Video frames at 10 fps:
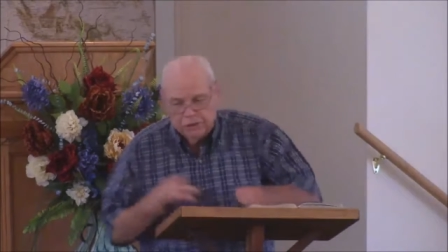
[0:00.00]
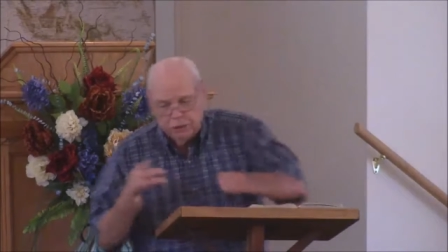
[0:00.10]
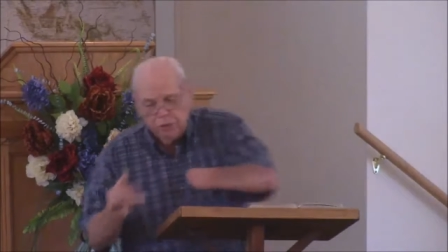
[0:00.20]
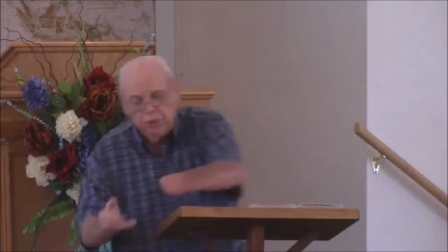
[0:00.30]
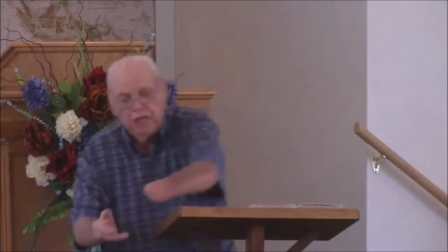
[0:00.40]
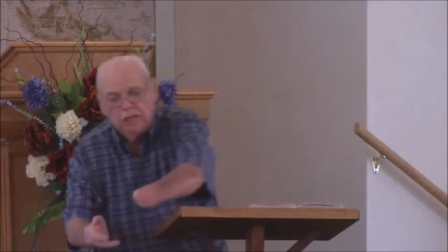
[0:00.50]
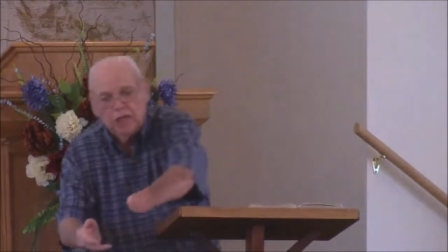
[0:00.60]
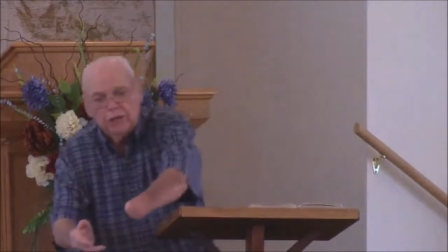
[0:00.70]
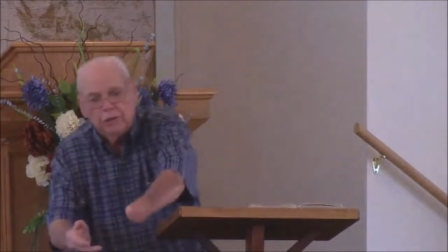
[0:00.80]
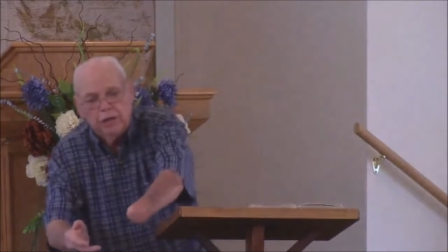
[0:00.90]
2 days
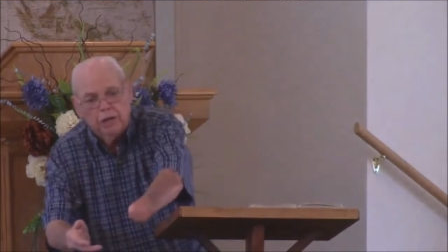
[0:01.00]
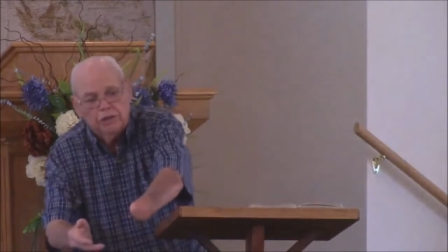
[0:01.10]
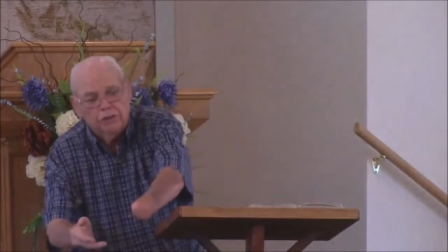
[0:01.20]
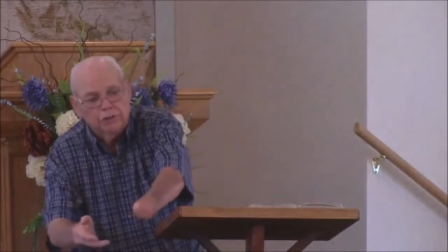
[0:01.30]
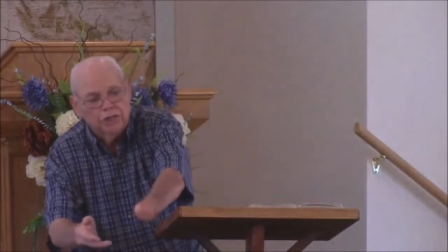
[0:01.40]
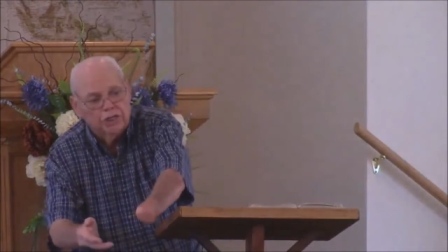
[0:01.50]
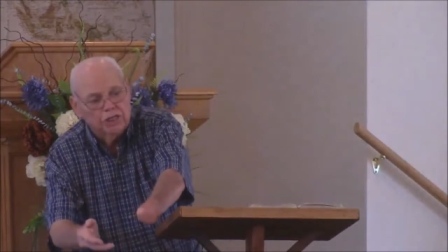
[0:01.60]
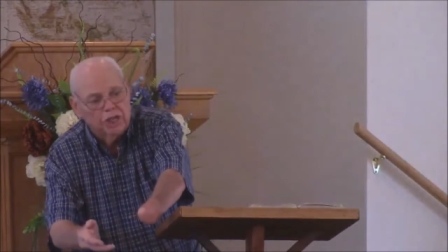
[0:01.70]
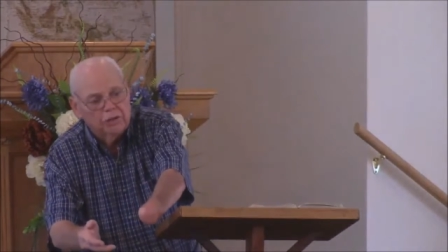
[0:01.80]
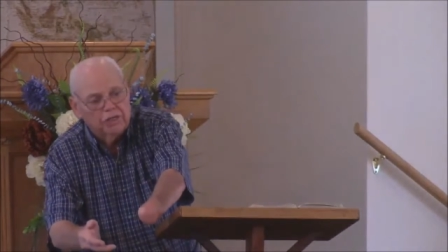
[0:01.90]
later, or 2 Sundays
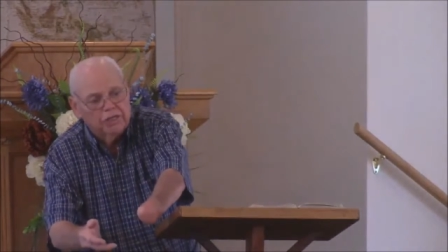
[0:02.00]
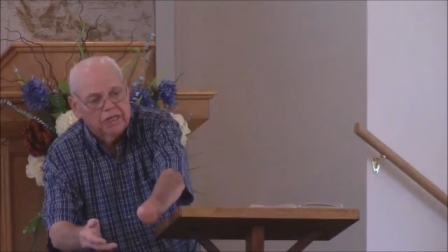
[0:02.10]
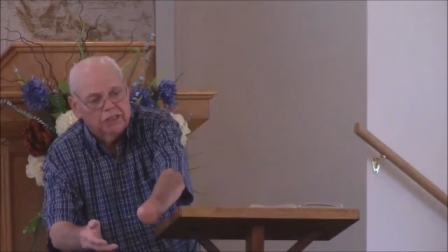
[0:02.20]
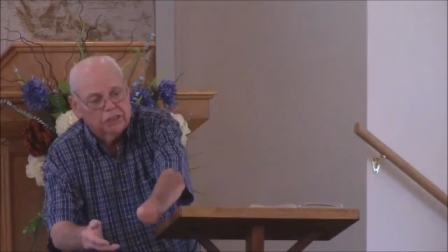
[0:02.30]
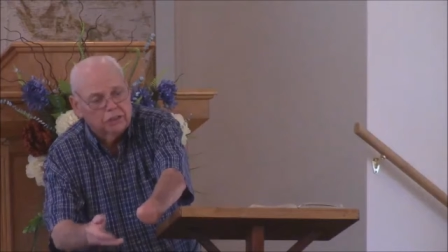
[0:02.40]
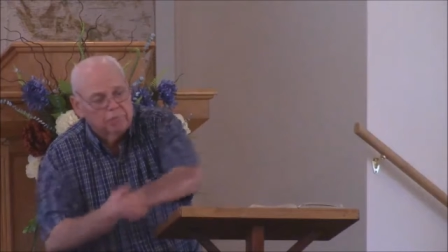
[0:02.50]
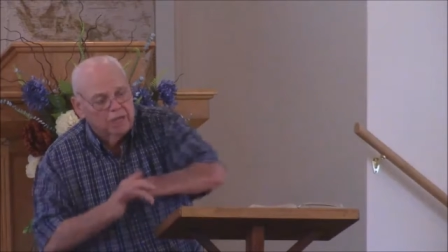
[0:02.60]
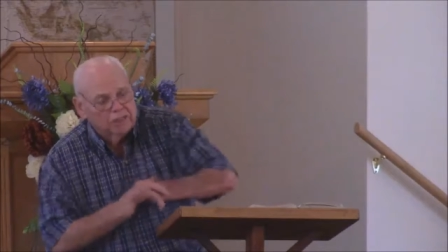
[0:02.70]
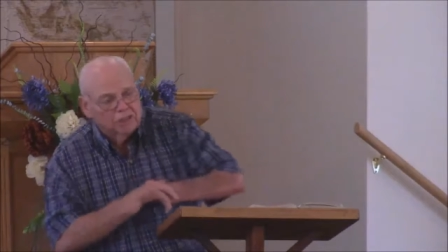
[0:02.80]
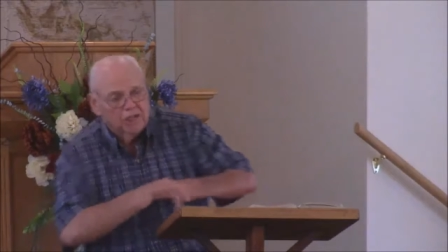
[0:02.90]
later, he teaches
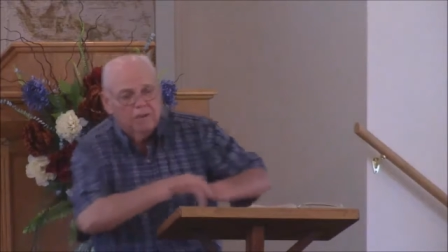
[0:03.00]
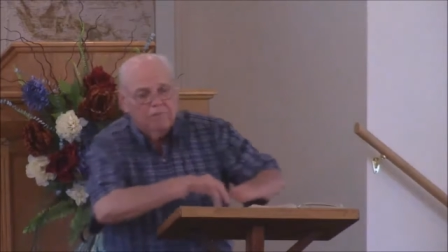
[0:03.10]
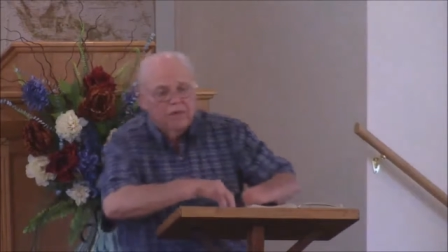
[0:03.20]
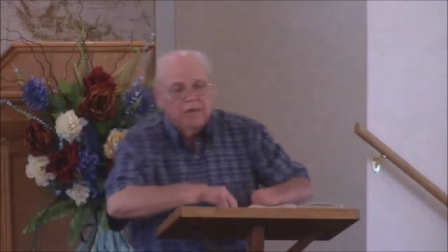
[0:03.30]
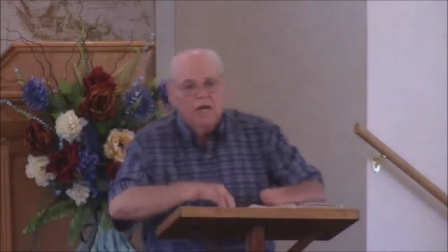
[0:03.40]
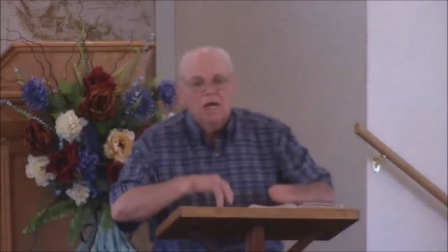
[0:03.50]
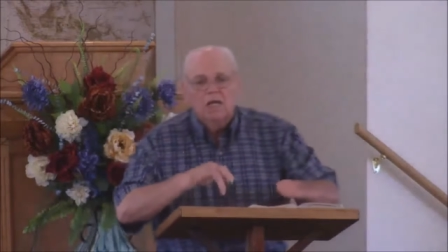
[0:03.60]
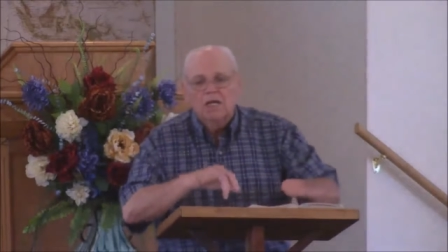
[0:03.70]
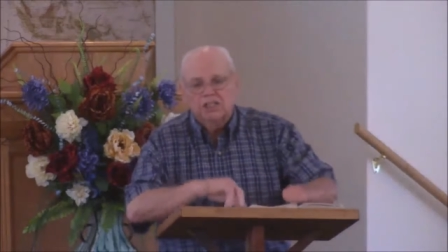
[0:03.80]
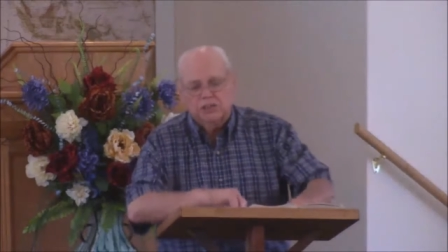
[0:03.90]
about the same thing.
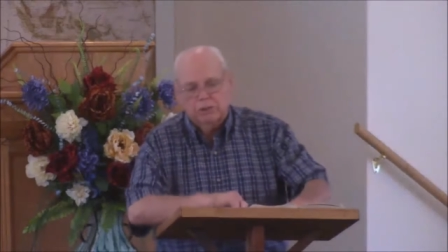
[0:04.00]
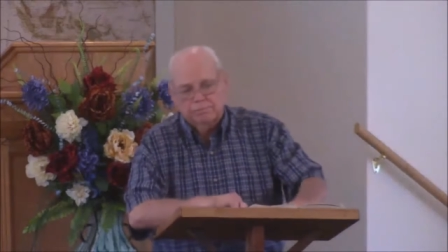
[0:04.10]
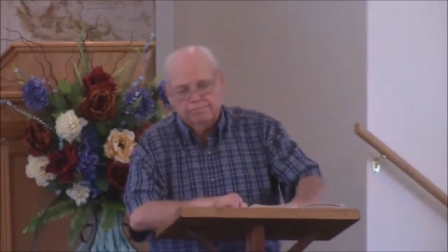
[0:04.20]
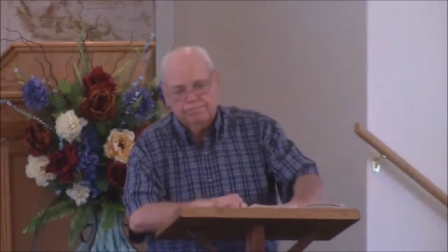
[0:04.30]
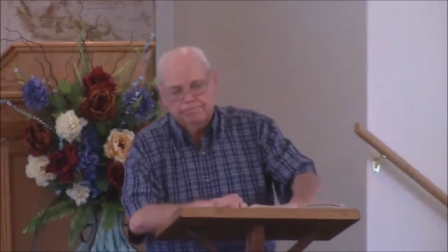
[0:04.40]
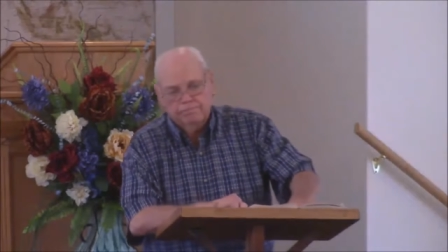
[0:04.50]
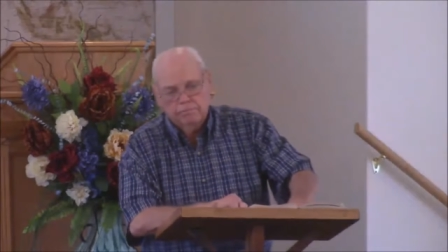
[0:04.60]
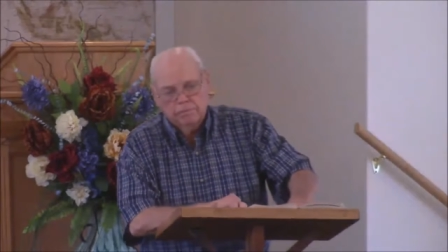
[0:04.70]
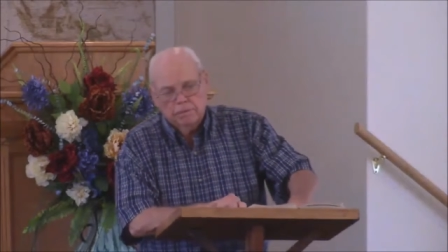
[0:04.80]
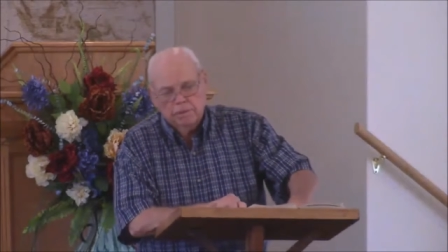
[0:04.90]
Listen,
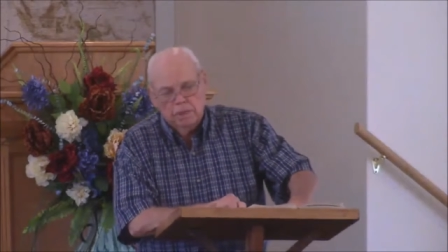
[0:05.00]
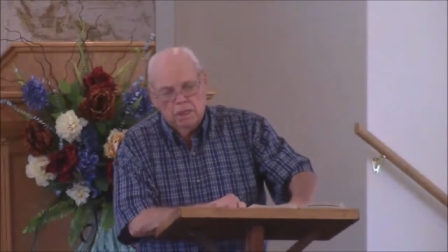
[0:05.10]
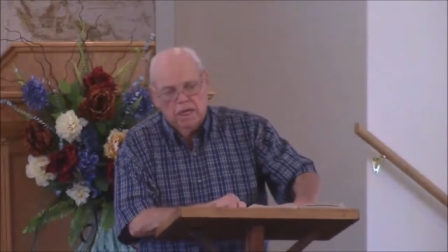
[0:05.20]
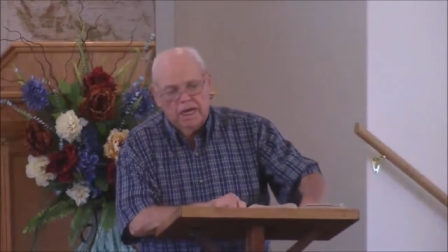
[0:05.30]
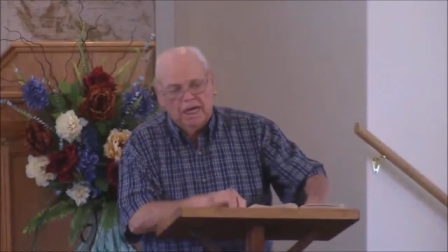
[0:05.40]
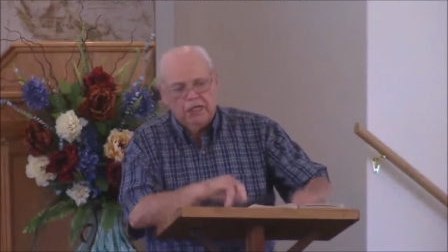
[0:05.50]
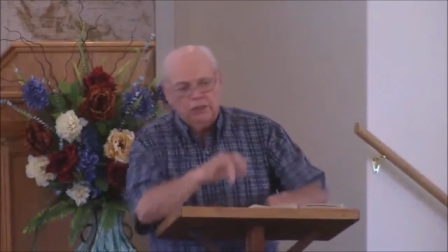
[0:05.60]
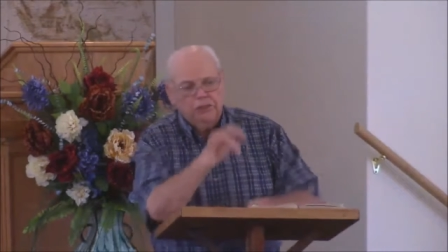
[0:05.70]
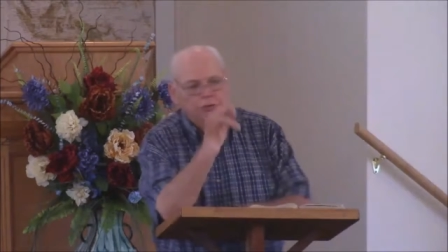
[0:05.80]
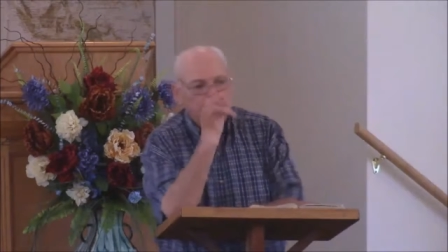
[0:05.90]

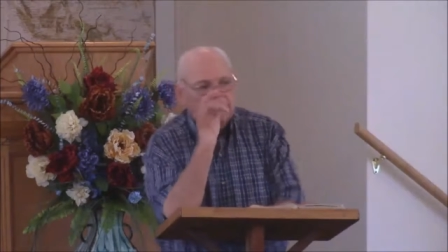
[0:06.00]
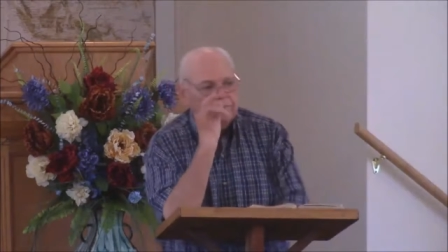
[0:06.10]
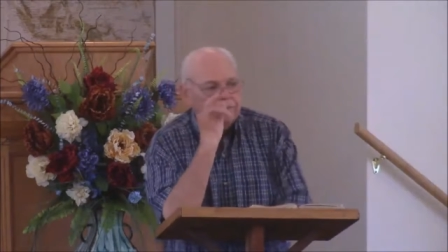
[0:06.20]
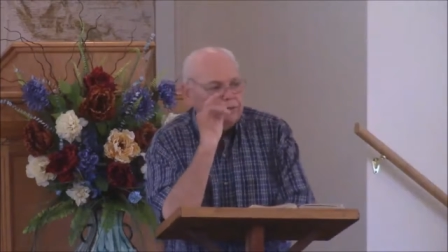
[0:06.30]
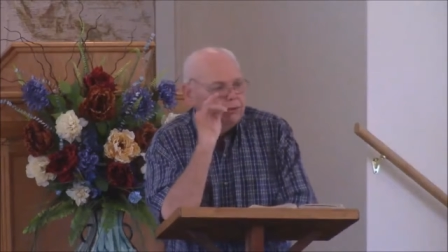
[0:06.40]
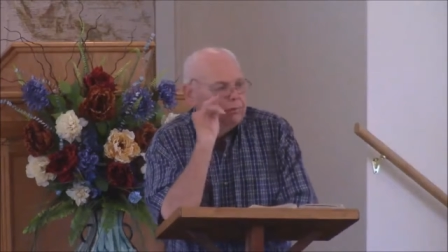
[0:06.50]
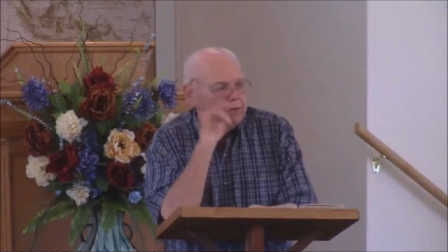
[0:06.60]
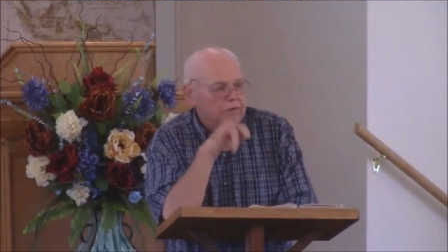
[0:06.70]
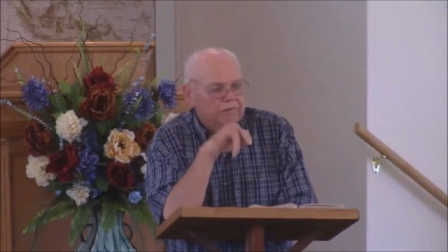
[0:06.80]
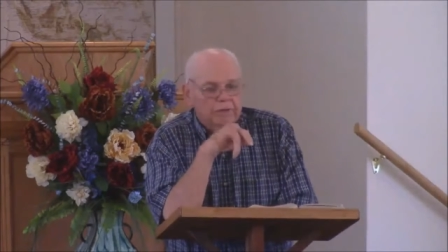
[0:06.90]
he's doing it for your
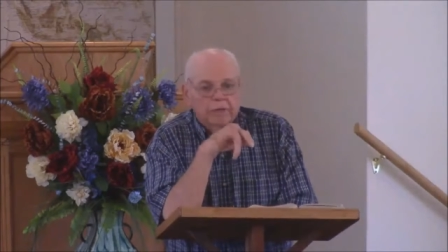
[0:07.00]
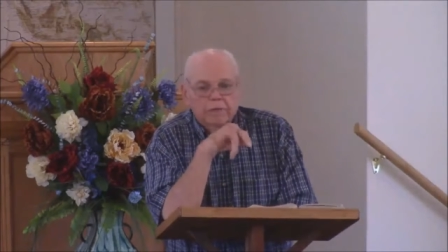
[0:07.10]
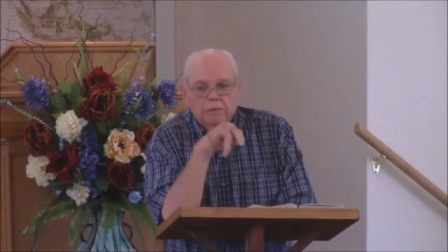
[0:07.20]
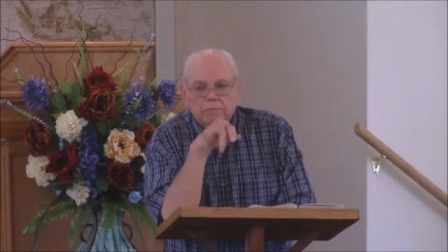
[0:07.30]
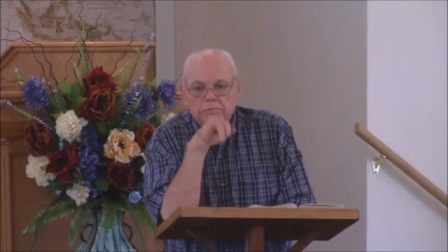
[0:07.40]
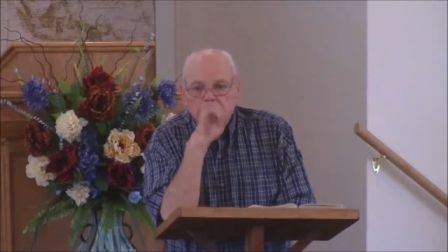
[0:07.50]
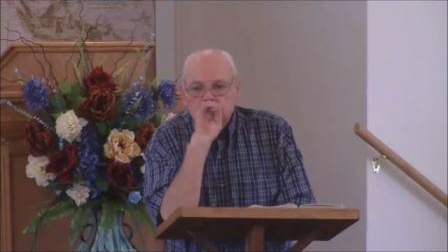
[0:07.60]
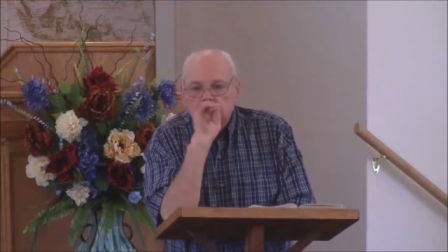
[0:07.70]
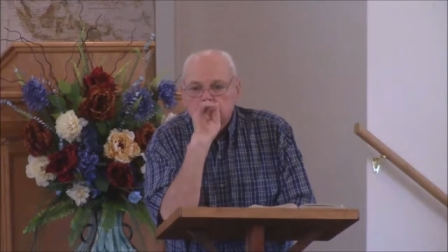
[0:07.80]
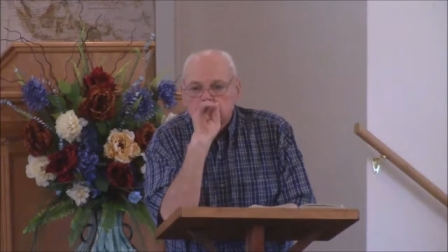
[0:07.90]
benefit.
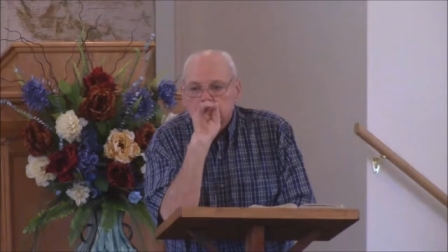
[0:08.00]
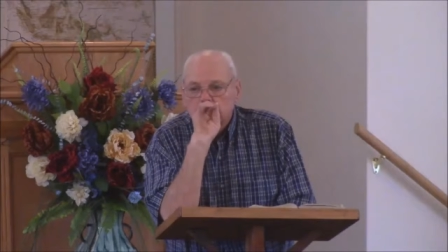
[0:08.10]
Mm-hmm.